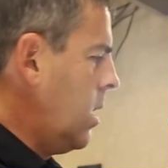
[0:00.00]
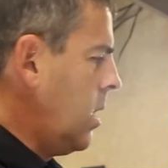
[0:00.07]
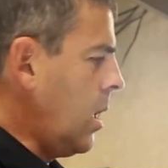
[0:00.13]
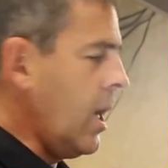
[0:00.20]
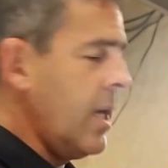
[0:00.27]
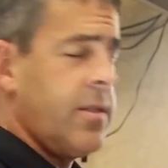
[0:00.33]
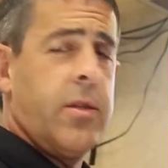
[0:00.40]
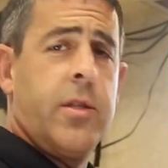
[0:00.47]

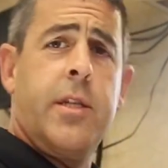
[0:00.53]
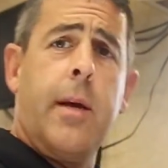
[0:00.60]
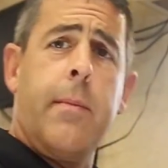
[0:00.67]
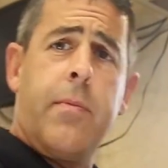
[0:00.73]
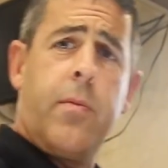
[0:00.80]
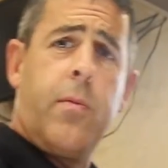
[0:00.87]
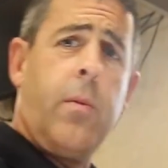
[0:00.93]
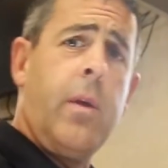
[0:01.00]
All right, so
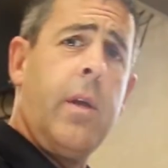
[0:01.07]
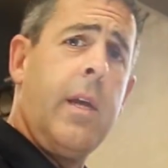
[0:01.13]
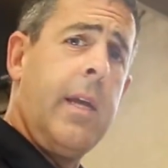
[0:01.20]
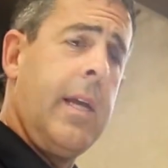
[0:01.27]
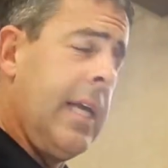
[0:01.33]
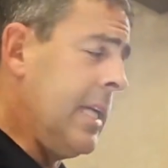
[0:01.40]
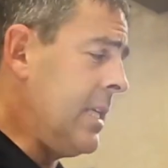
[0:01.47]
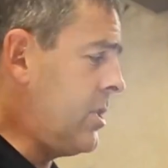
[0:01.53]
step
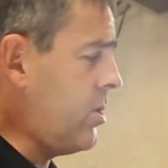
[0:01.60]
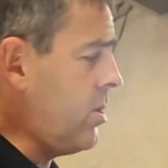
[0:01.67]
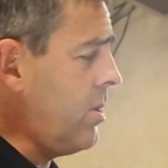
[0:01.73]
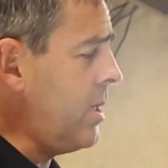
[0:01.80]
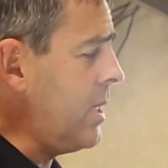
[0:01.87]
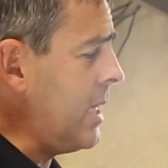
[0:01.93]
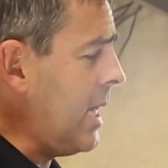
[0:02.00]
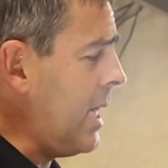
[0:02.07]
three is turning